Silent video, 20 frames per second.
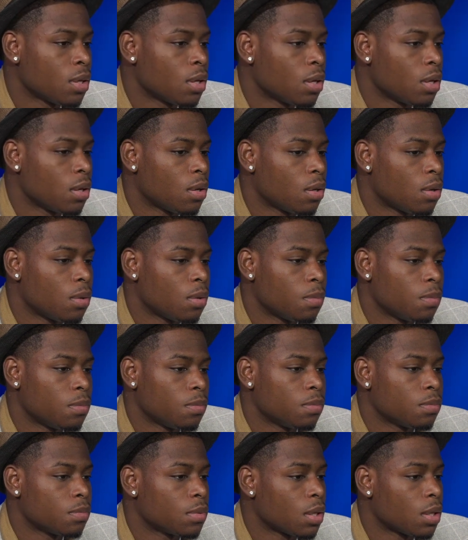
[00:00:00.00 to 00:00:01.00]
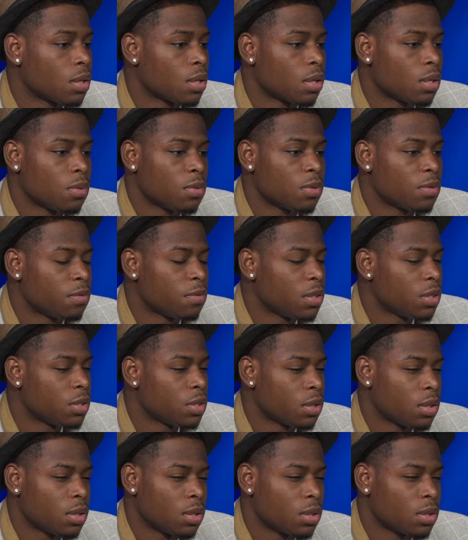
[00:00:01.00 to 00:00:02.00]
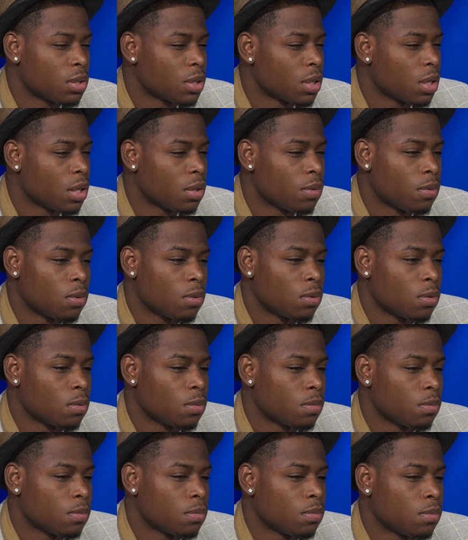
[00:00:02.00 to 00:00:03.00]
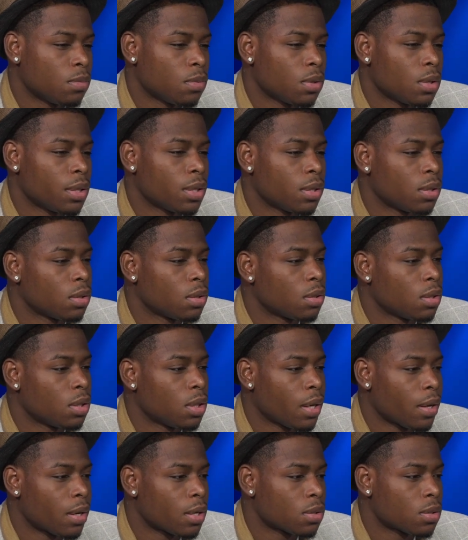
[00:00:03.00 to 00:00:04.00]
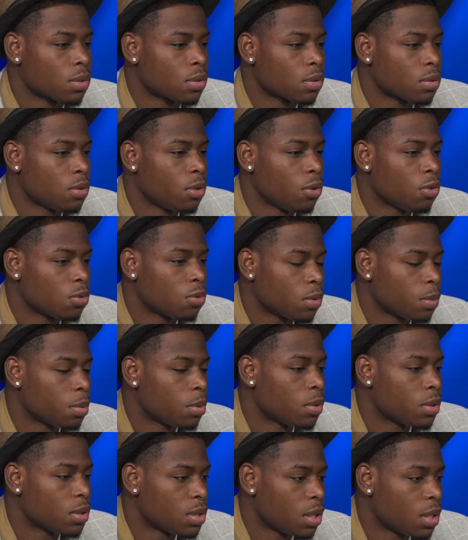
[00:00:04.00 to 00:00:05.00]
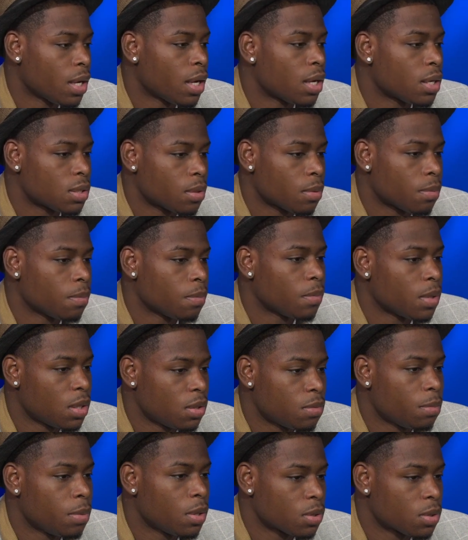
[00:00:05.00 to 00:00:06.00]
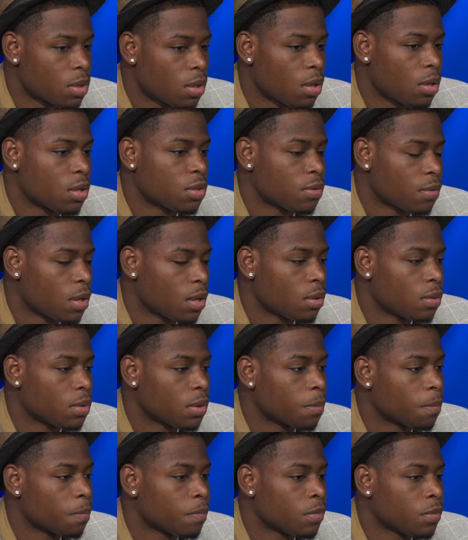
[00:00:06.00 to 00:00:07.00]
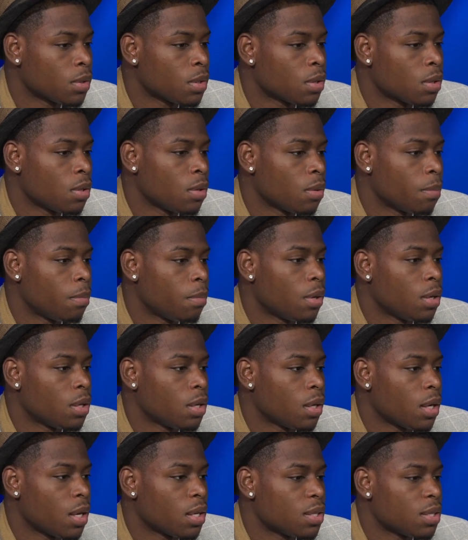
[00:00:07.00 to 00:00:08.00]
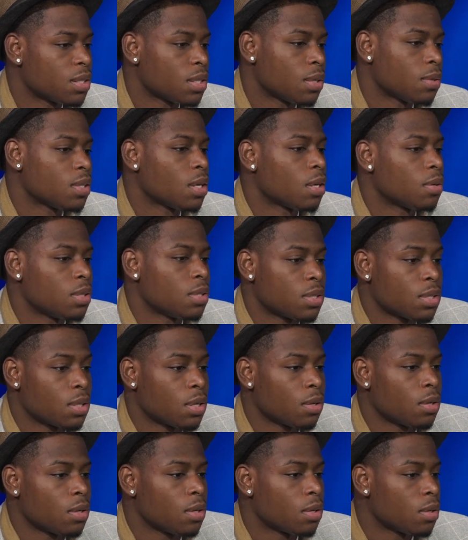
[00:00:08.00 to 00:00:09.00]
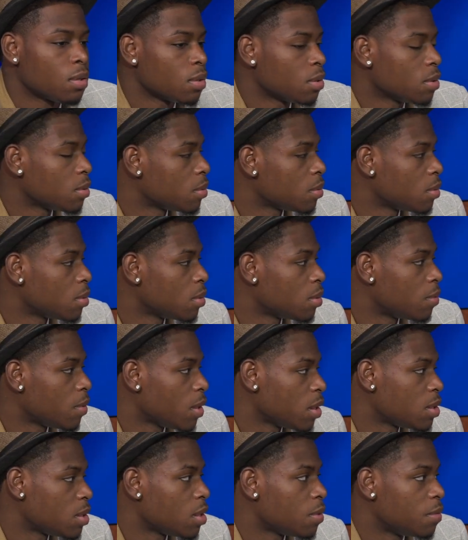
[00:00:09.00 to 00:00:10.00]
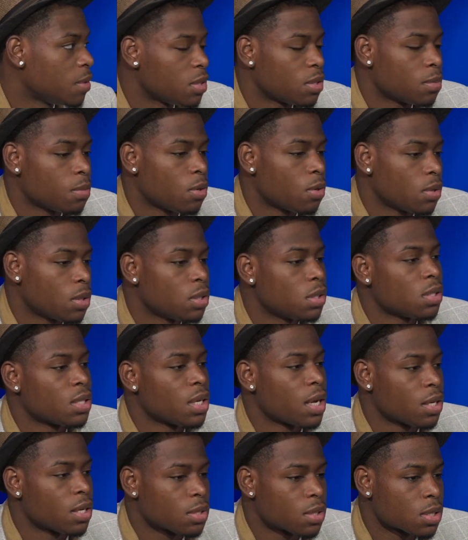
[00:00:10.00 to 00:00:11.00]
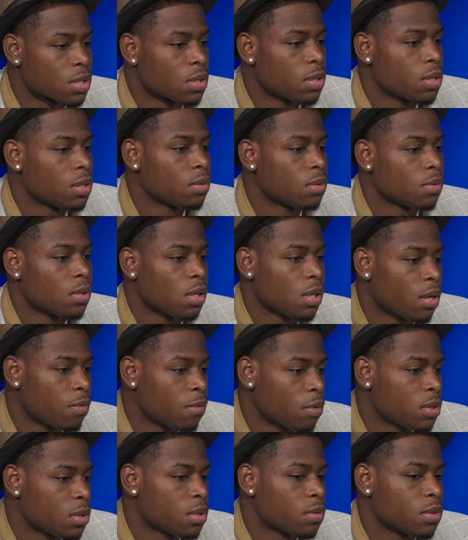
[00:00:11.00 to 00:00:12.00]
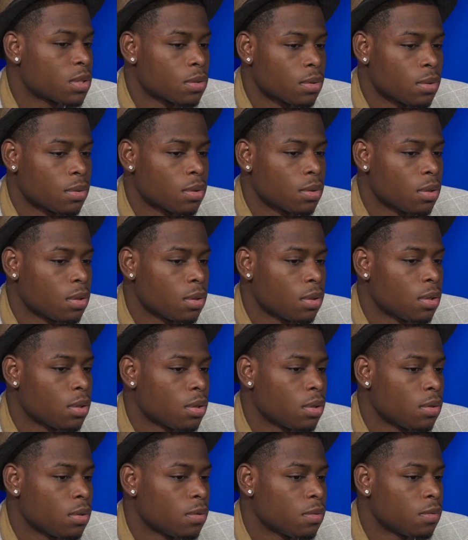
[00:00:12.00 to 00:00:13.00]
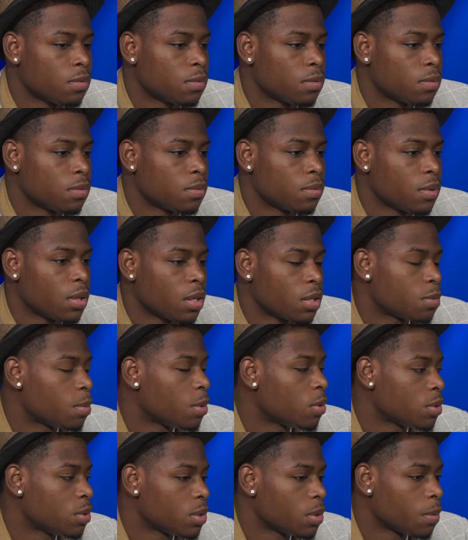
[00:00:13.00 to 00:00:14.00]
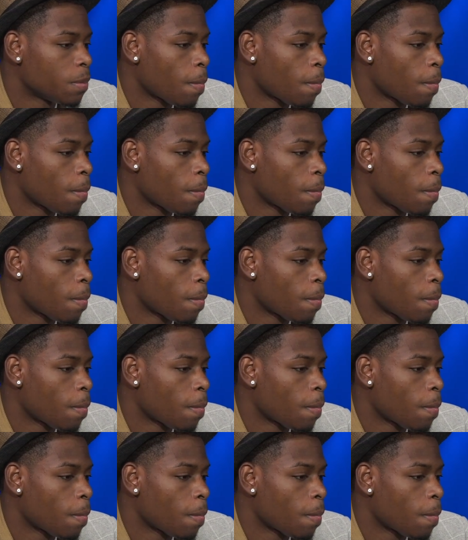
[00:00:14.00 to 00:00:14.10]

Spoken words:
I think he was featured in the Shade Room. Like he has news reports. He's built a large following, but at the same time, he's still a relatively small. He just has certain levels of exposure.